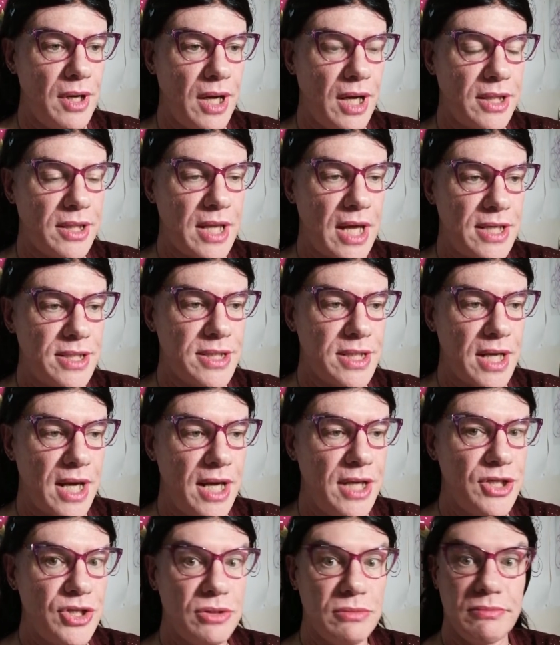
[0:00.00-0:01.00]
at that
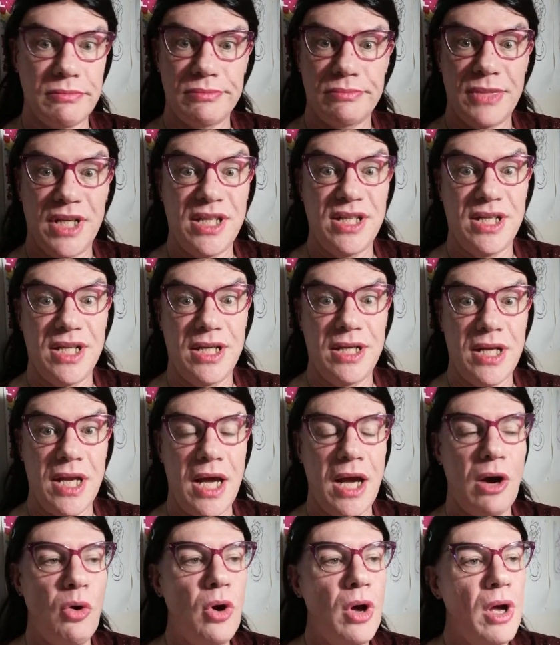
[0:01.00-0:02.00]
stage, and indeed
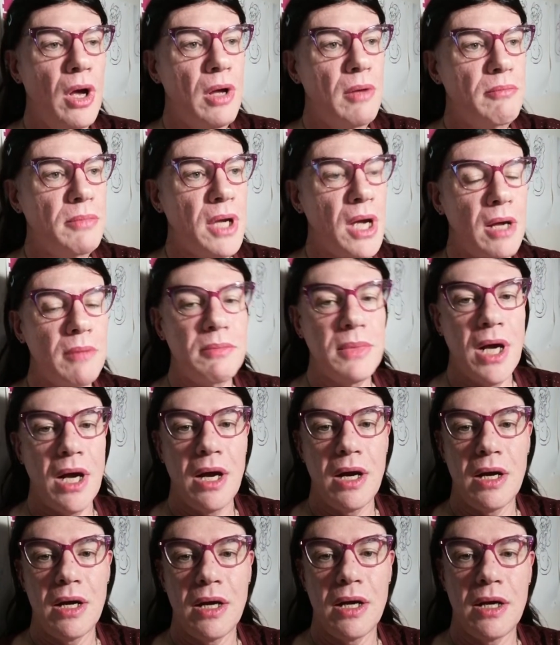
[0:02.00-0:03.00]
now,
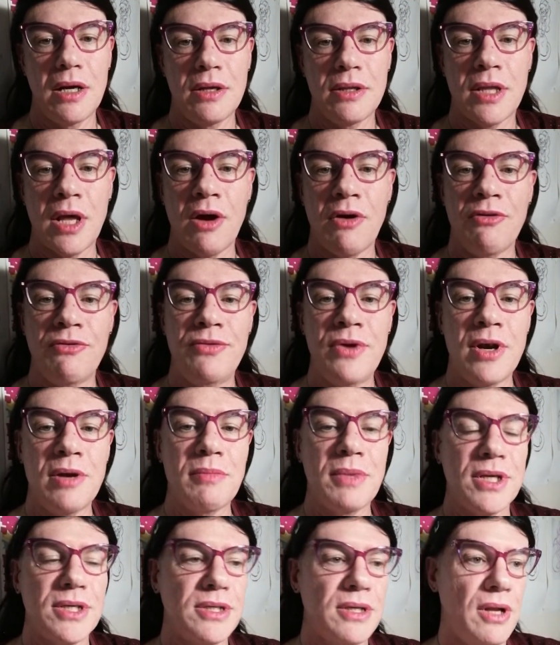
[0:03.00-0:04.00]
Myanmar, they were very
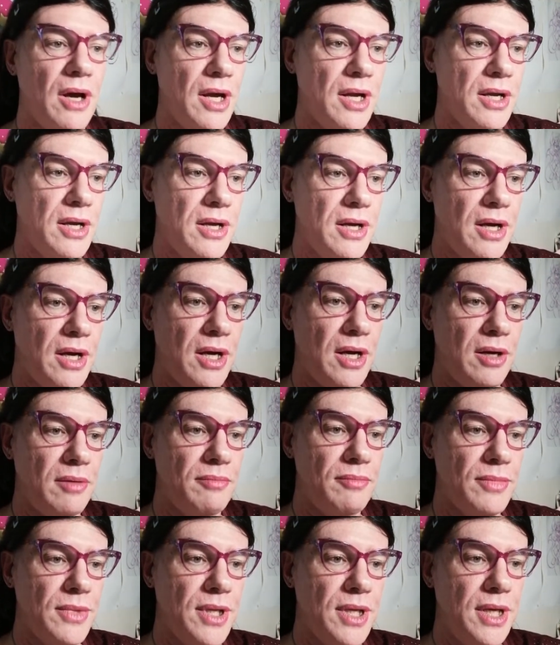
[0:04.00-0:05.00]
much like
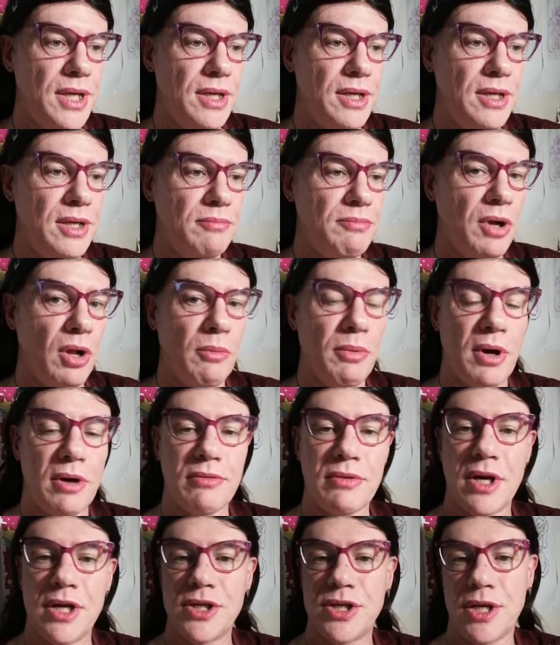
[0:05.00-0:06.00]
the Pol
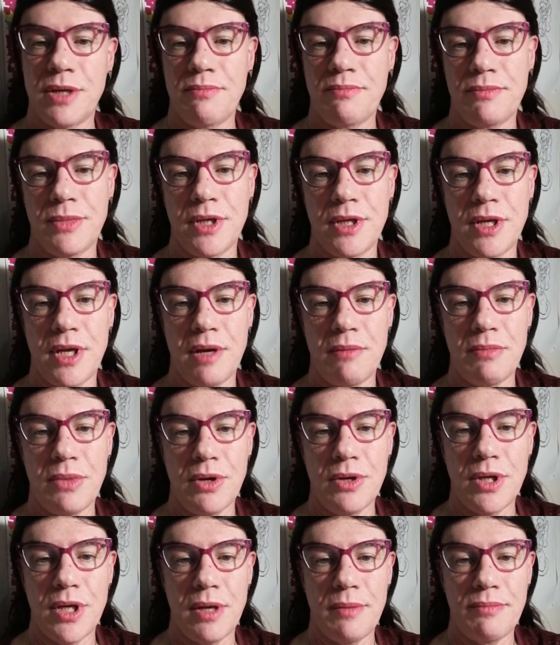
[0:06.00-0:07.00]
Pot regime in
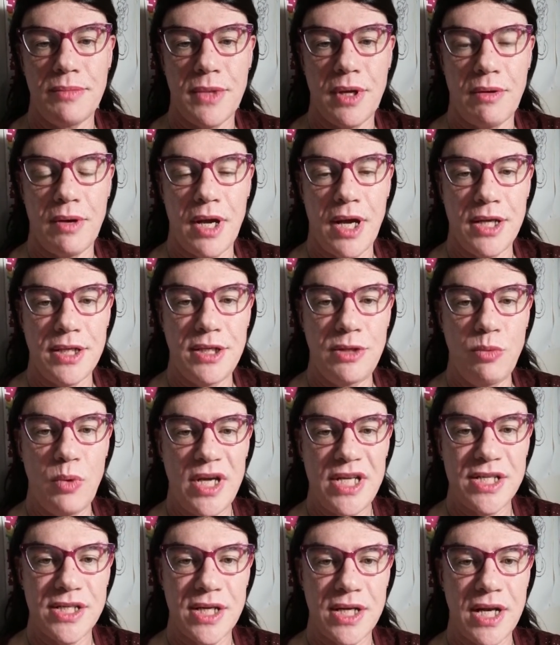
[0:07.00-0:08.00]
Cambodia. They were
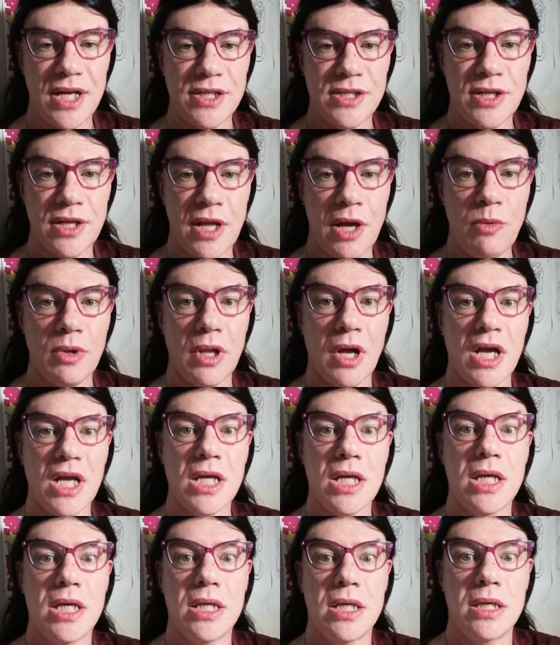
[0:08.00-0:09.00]
anti-Western, and so they were like
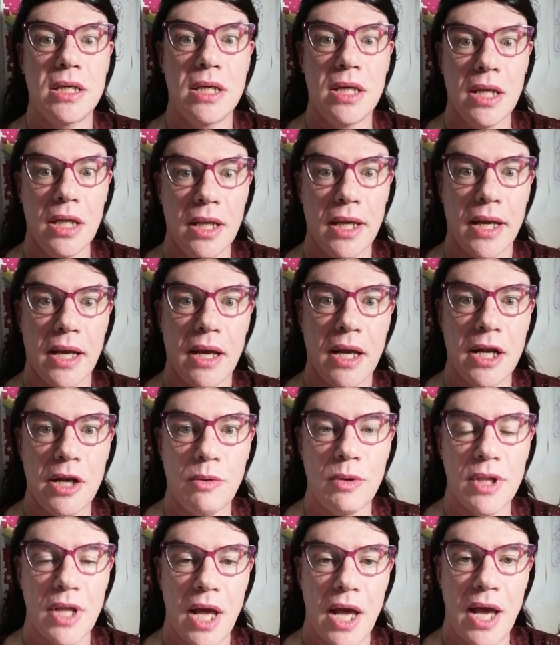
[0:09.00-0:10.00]
killing
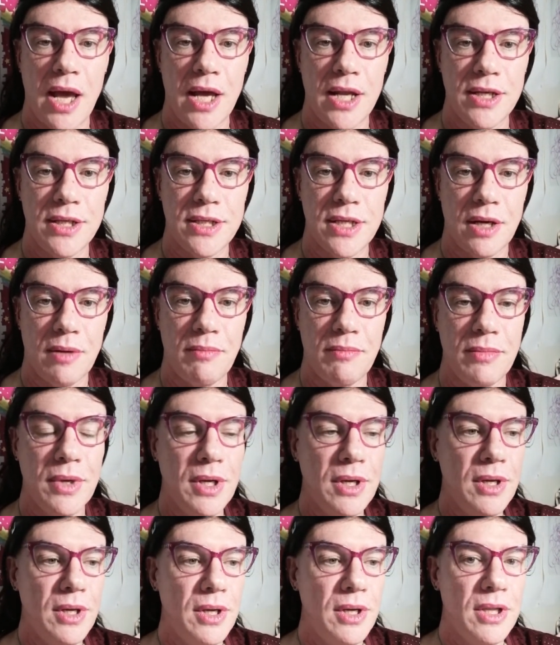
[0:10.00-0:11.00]
anyone that had
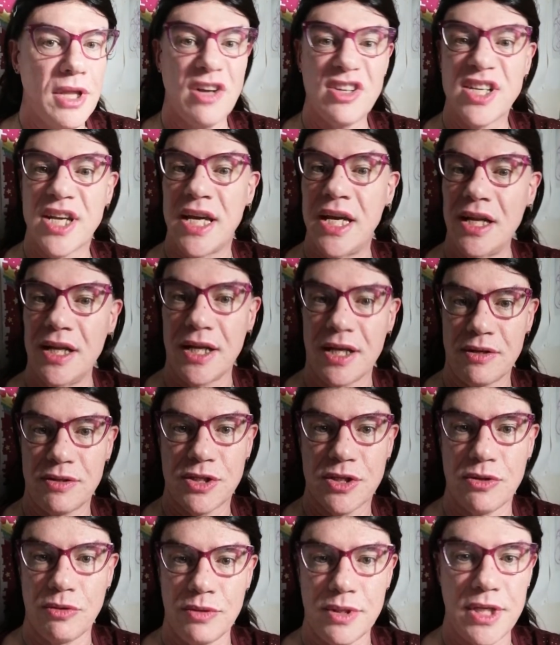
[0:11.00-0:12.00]
those killing
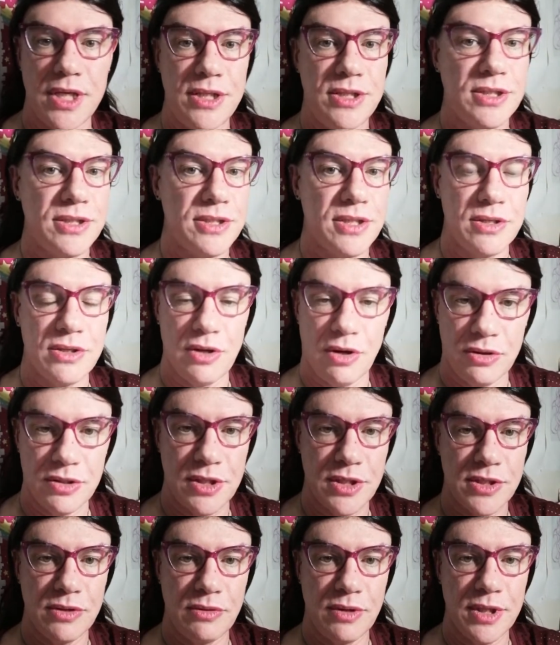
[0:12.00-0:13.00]
school teachers and
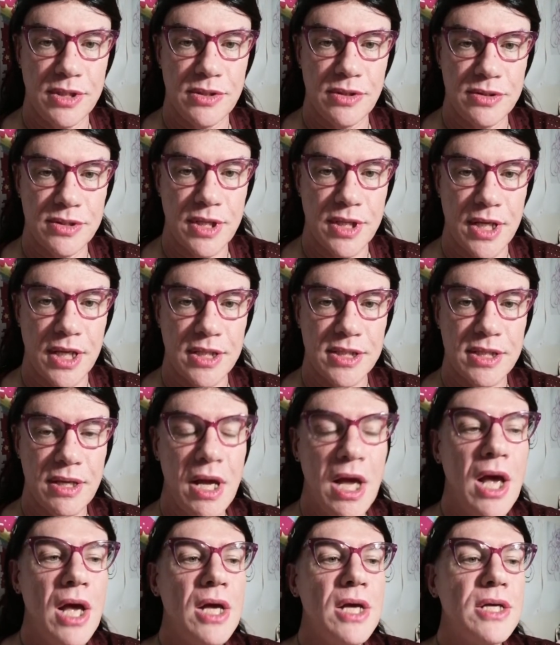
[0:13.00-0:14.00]
doctors and all these sorts of things.
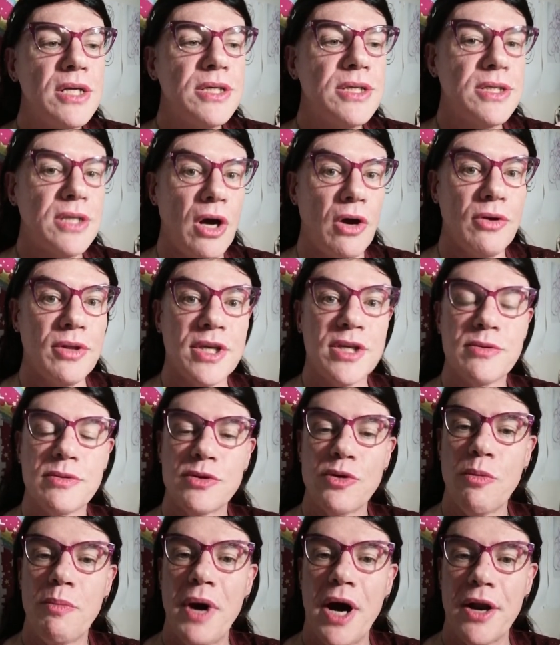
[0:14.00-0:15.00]
So this
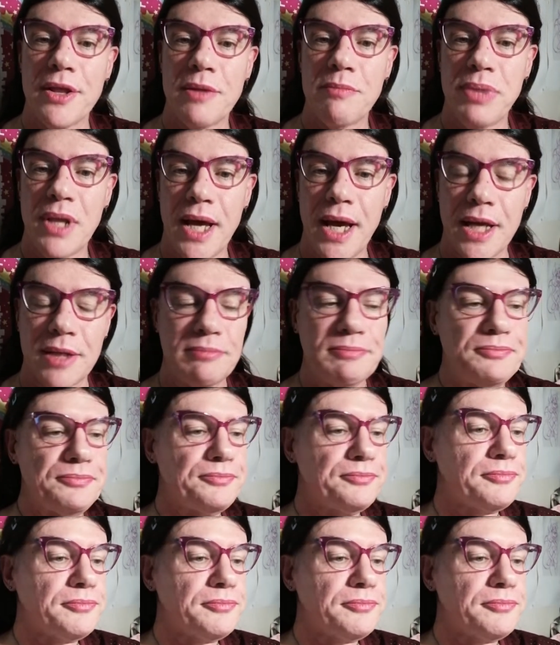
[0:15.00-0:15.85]
was all part of the plan